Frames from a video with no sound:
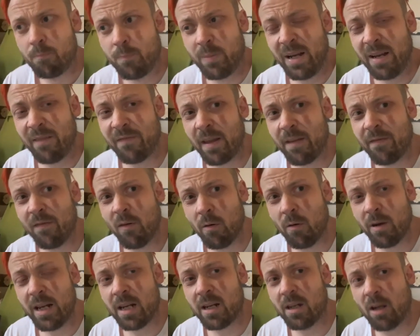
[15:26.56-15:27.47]
But if they've
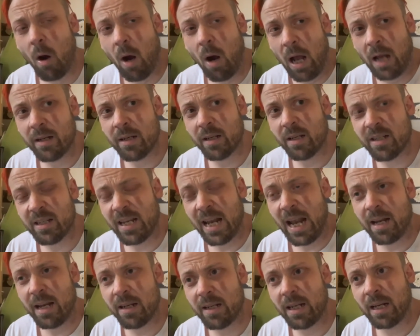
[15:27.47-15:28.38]
already got
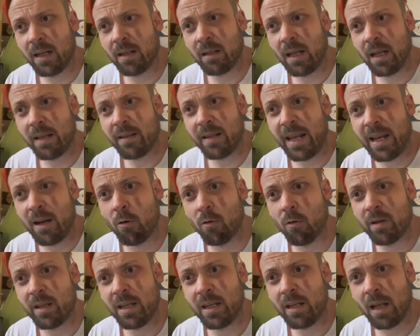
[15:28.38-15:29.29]
understanding and they
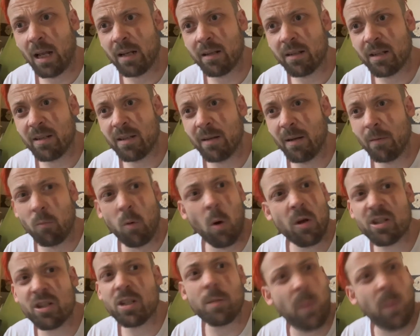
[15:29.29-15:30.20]
already understand,
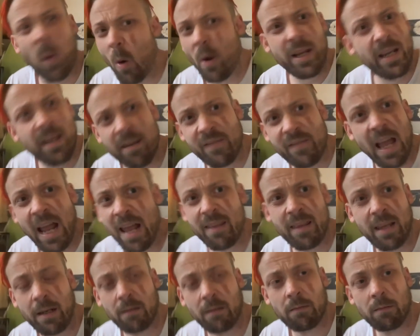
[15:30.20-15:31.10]
what's the point of
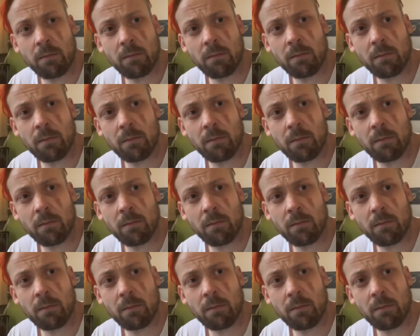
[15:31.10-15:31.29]
that then?